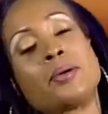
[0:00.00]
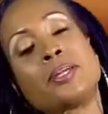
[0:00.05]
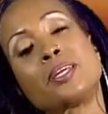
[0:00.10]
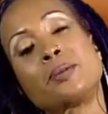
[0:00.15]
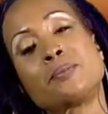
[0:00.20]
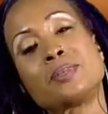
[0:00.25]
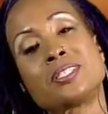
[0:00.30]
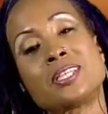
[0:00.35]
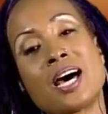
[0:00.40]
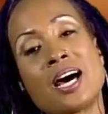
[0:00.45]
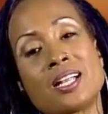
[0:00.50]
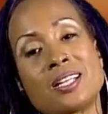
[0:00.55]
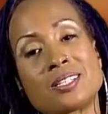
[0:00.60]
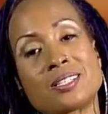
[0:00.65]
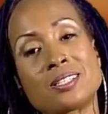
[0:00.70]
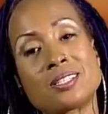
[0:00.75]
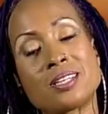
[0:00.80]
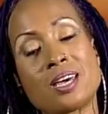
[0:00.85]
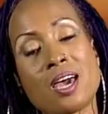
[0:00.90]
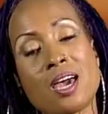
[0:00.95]
my name is
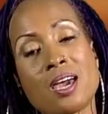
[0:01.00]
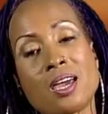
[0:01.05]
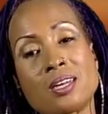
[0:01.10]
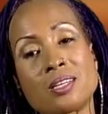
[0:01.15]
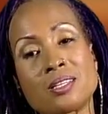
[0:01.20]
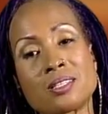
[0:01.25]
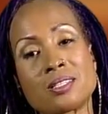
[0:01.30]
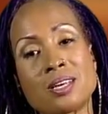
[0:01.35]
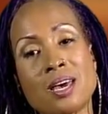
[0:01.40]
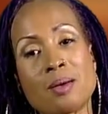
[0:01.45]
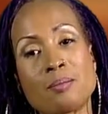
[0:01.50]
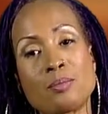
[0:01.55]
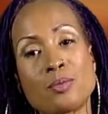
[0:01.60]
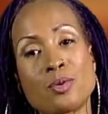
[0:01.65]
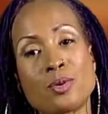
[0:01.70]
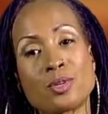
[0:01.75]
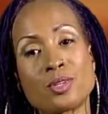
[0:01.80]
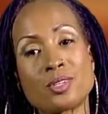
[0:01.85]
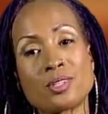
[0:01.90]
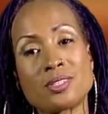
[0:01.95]
Alison Hinds. I'm
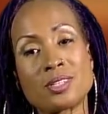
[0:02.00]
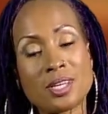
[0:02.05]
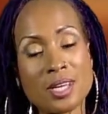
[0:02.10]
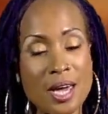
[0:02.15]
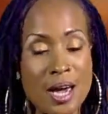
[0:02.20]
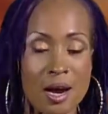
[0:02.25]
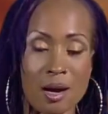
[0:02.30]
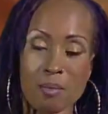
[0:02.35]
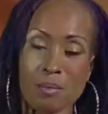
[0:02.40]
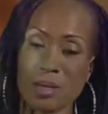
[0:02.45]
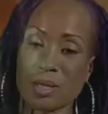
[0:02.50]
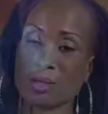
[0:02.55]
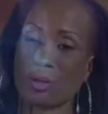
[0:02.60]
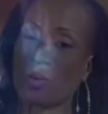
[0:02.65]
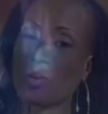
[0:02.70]
known as the Caribbean